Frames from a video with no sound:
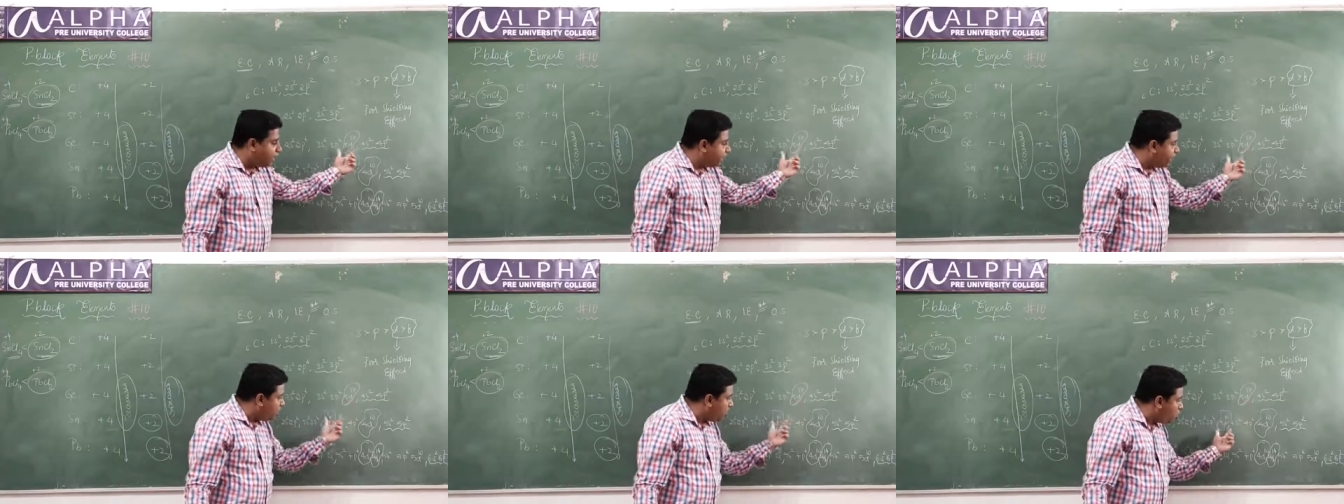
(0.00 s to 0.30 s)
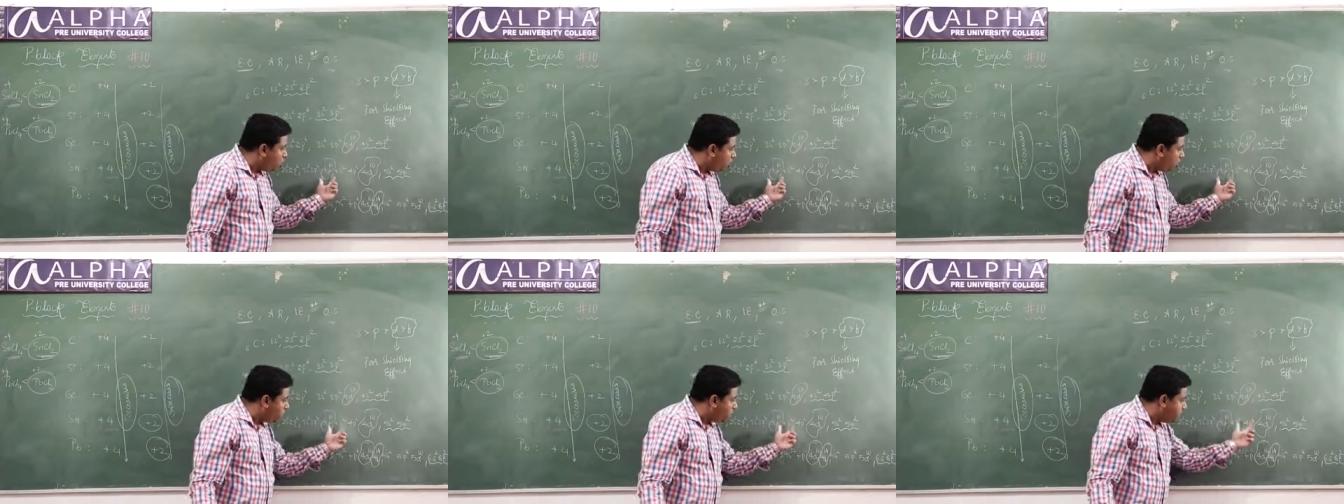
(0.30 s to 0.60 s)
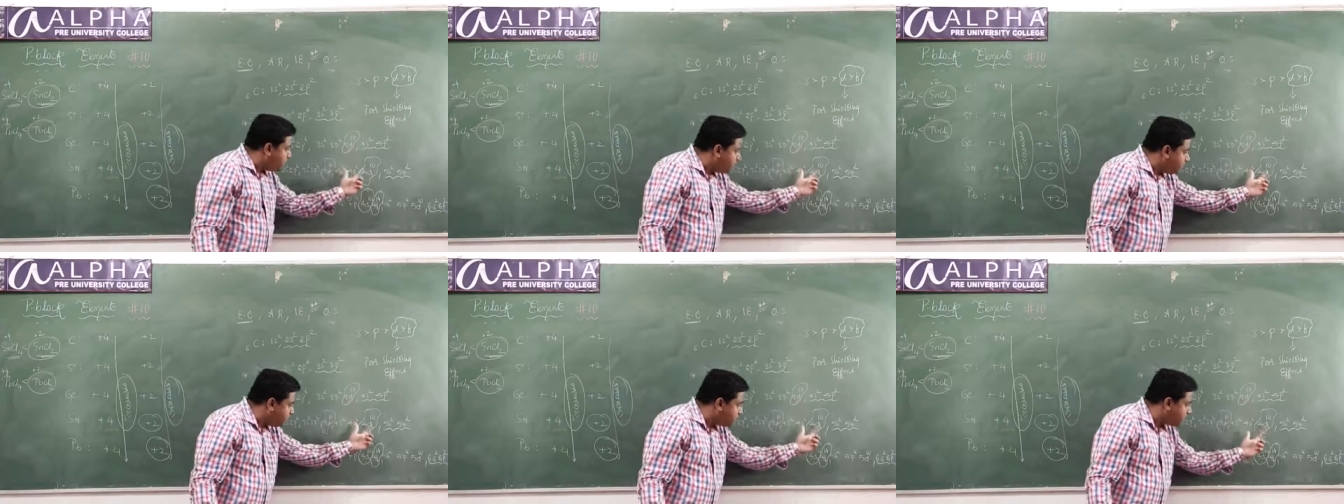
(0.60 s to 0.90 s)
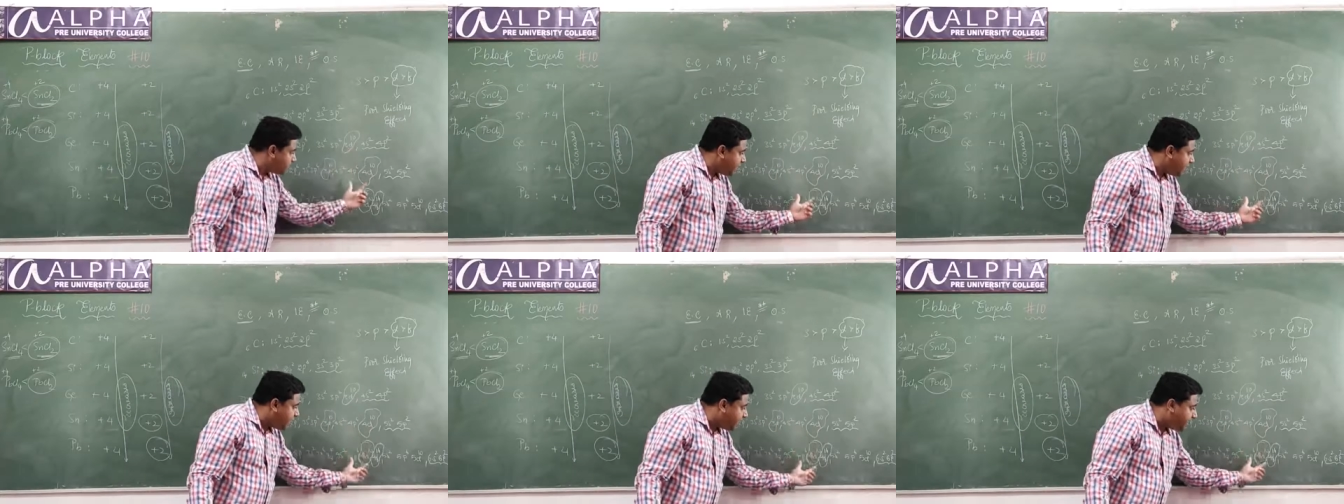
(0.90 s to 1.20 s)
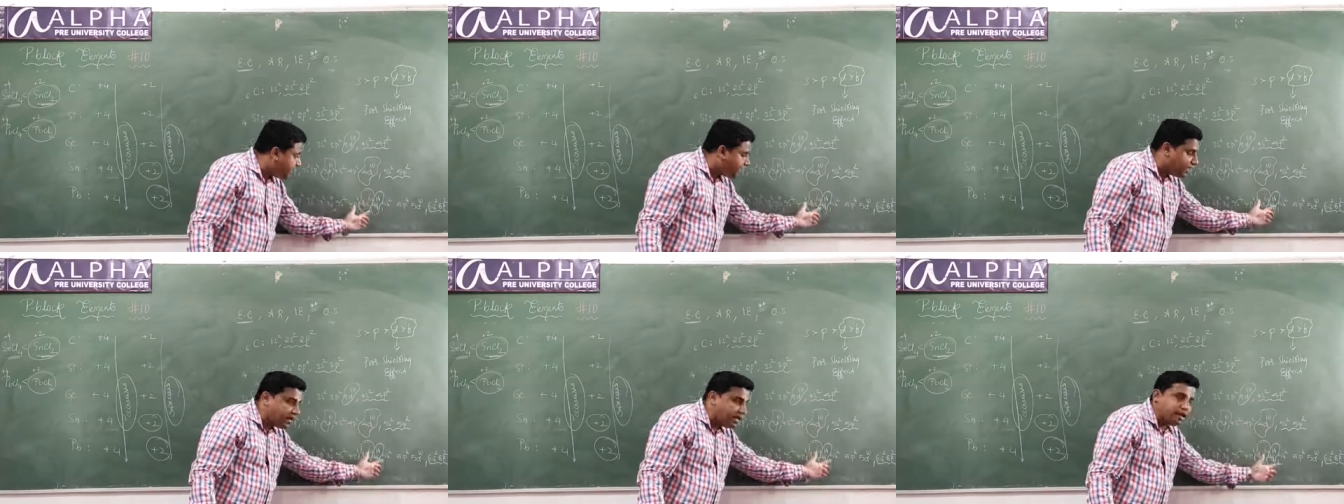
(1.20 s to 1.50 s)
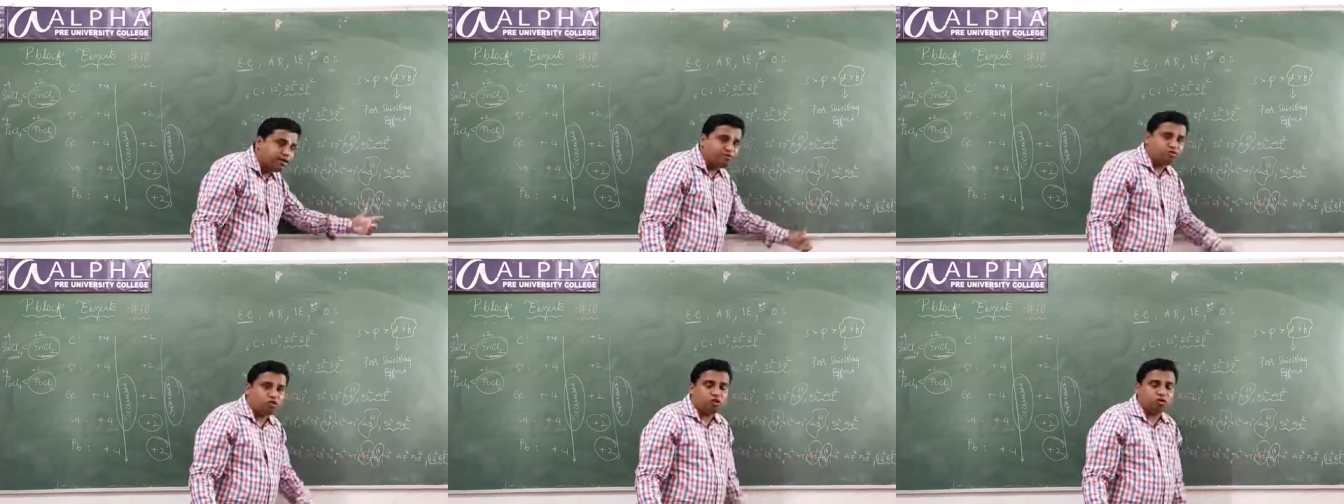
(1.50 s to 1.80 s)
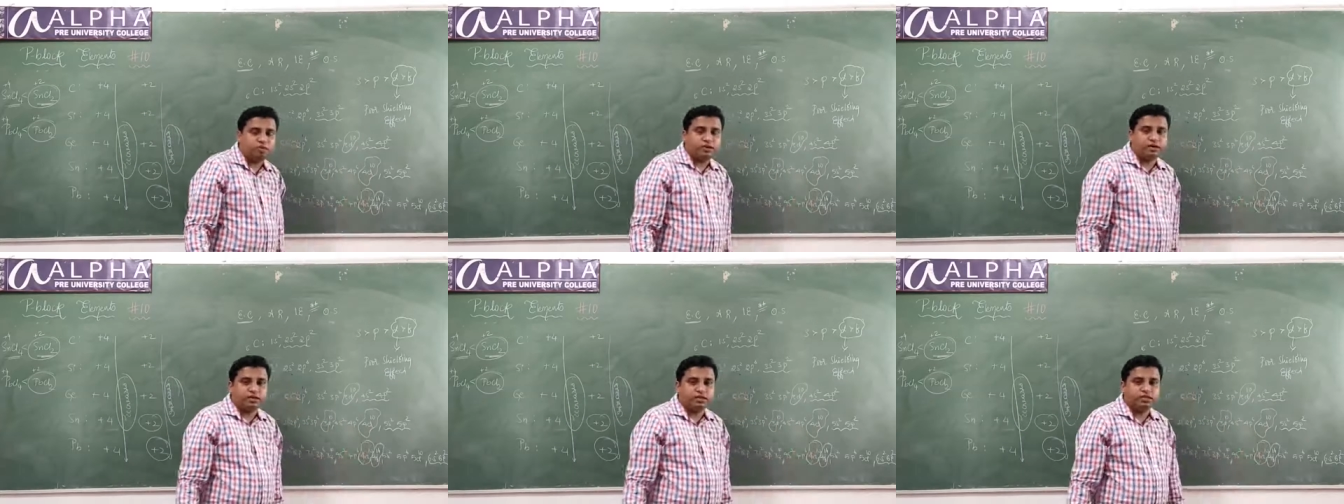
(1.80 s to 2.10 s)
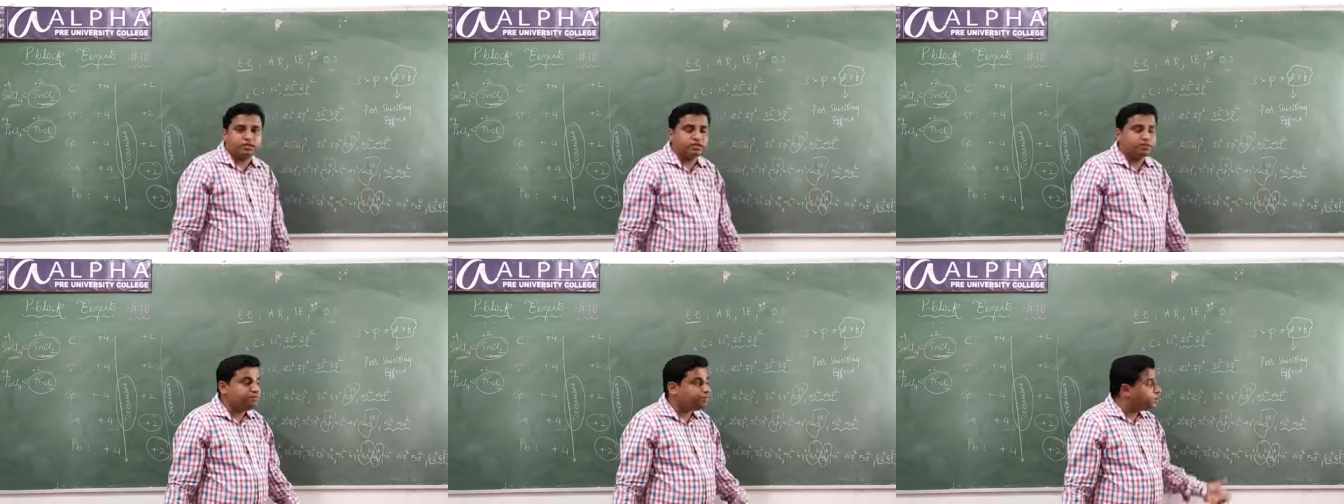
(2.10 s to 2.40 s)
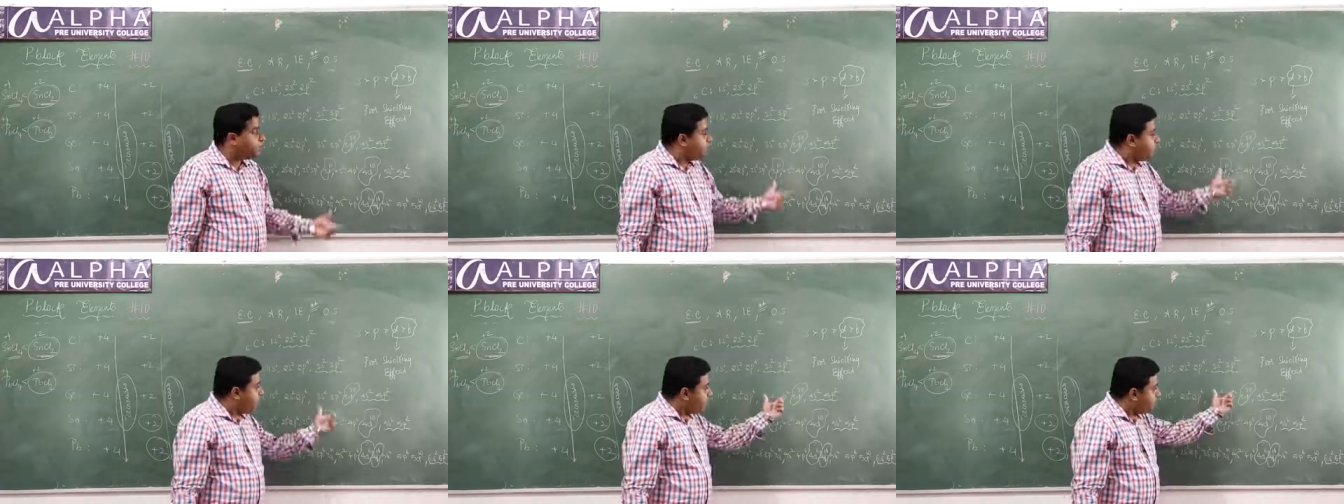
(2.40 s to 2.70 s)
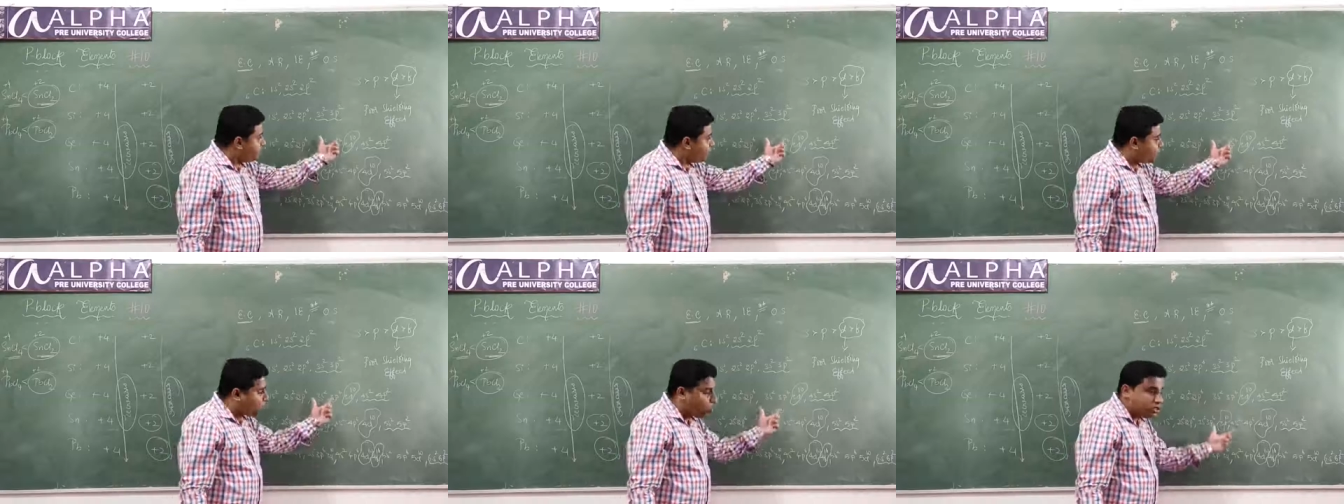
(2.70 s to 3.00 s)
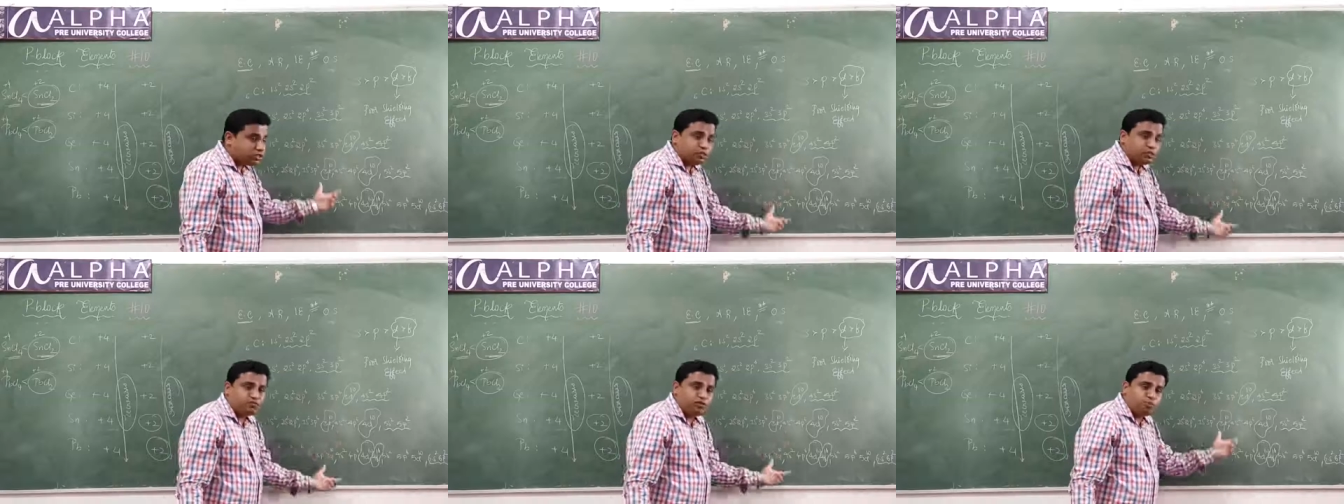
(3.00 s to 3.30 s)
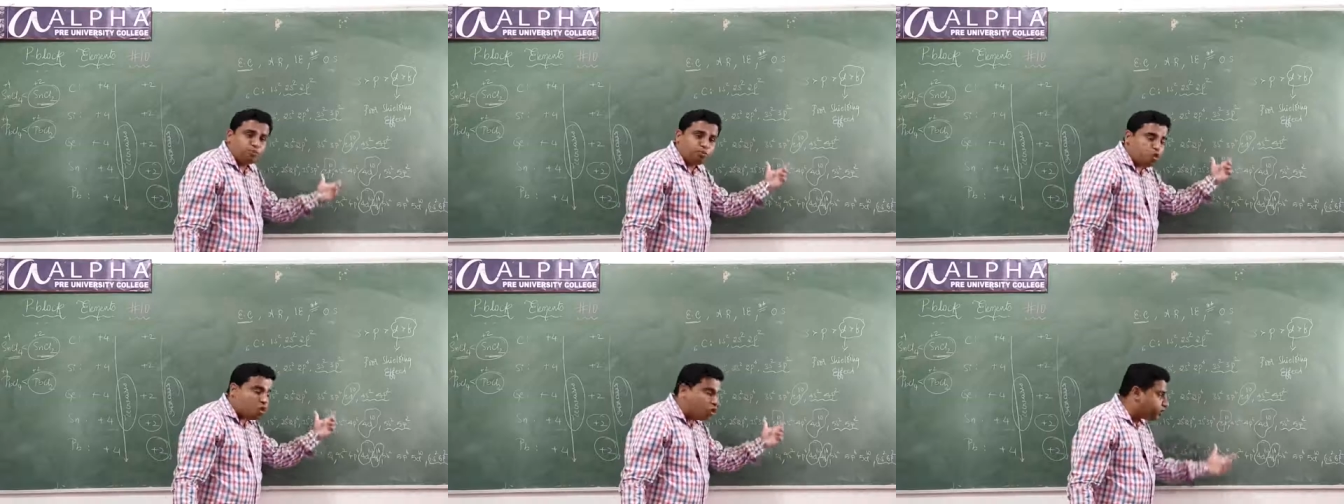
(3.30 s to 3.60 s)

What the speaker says: d orbitals and inner f orbitals, and because of the poor